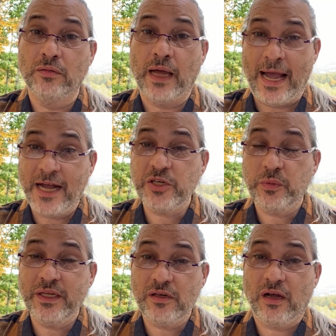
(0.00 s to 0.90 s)

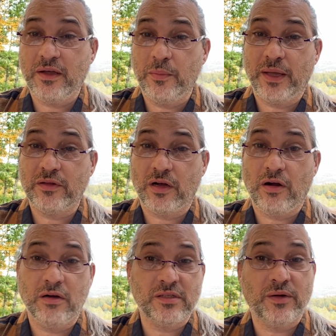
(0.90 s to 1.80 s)
actually talking about the
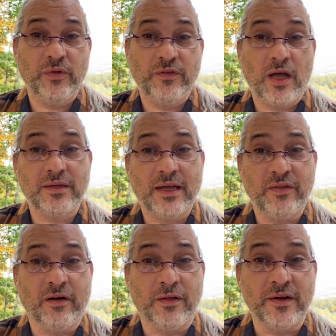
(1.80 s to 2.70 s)
cards that we've got down
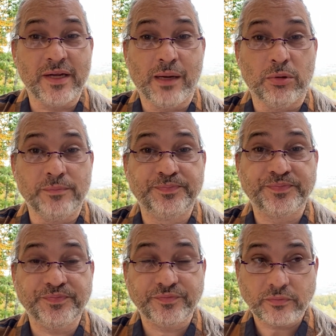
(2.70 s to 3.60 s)
there on the table.
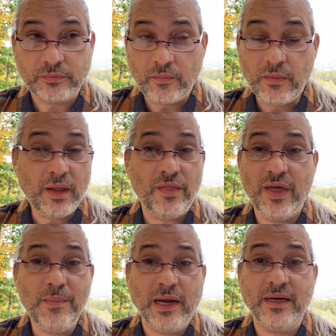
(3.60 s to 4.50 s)

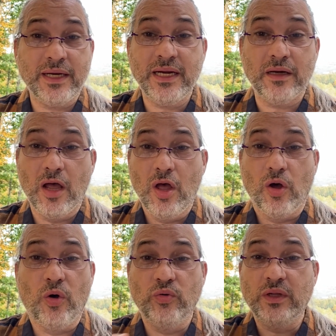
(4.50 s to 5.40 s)
They might need
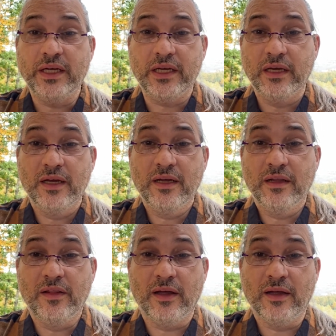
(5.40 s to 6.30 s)
only
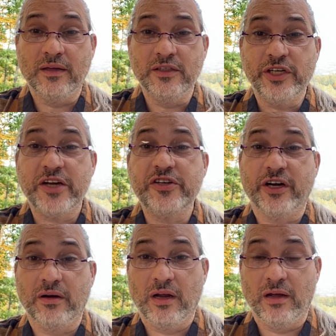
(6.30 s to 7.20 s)
the
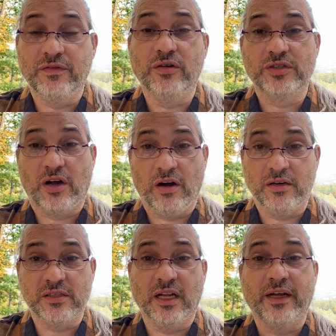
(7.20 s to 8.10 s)
gesture of those
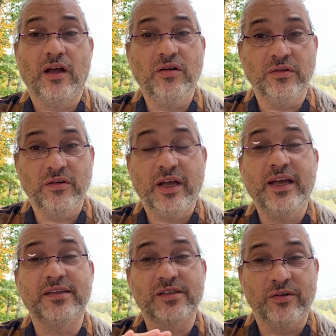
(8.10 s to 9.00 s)
cards, like, oh,
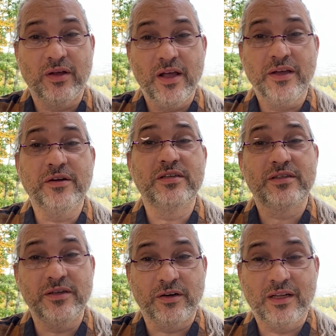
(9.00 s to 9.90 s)
okay, so
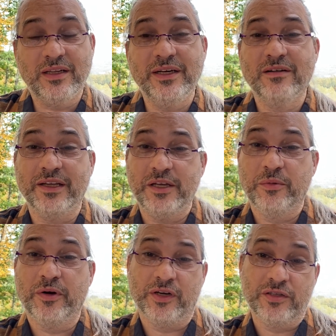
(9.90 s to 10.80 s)
you're clearly, you
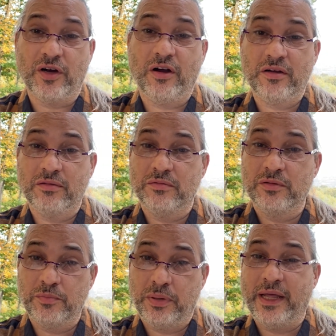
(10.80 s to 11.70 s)
were in a dark
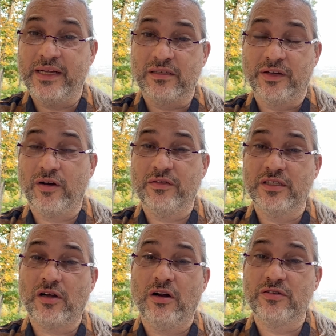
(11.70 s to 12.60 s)
place. Look at all
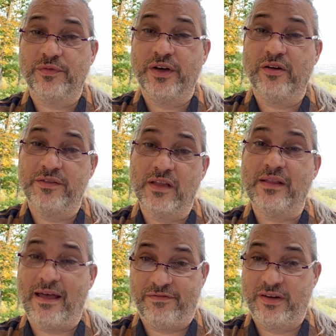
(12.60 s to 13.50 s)
these cards over here on the
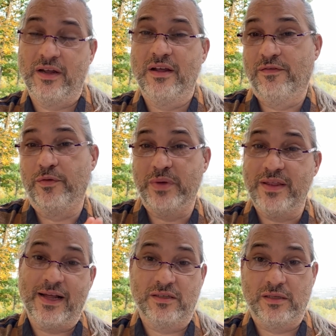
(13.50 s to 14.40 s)
left. For me,
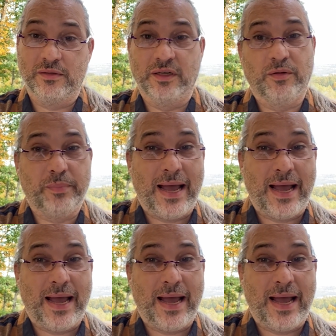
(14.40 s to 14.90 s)
that's, the